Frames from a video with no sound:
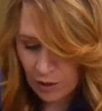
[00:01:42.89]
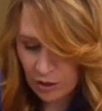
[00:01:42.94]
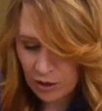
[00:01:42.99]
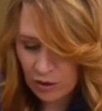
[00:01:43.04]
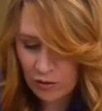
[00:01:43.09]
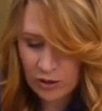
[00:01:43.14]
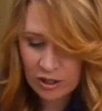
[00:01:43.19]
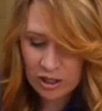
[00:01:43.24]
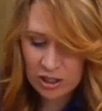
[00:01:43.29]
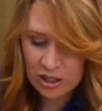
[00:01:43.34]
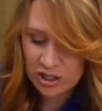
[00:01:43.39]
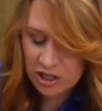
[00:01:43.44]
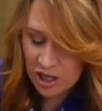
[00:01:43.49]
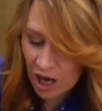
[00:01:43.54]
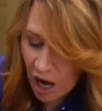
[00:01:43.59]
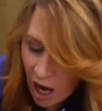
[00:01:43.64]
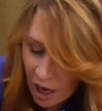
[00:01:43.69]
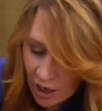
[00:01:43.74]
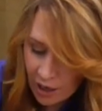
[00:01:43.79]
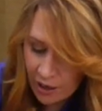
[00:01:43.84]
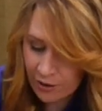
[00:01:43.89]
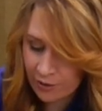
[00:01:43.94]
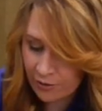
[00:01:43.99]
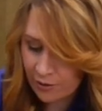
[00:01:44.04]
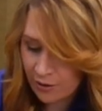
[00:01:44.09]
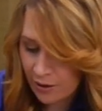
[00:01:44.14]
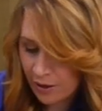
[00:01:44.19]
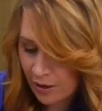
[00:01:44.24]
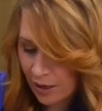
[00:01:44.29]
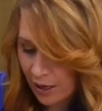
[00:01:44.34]
You can just tuck
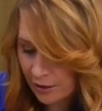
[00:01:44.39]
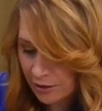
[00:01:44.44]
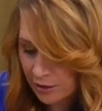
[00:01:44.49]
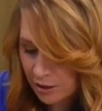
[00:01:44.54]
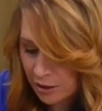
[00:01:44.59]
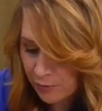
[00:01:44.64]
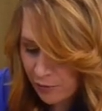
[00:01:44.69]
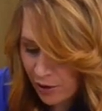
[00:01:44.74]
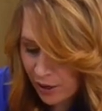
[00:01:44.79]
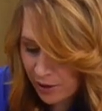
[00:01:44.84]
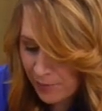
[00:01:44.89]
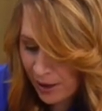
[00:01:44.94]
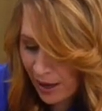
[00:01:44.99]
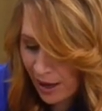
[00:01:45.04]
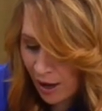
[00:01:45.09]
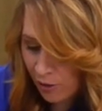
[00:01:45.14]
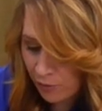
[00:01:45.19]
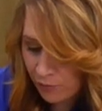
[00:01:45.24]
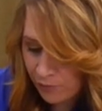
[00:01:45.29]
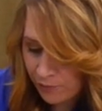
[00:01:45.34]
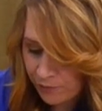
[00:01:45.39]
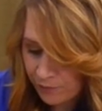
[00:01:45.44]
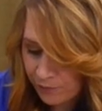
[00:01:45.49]
and spread them out.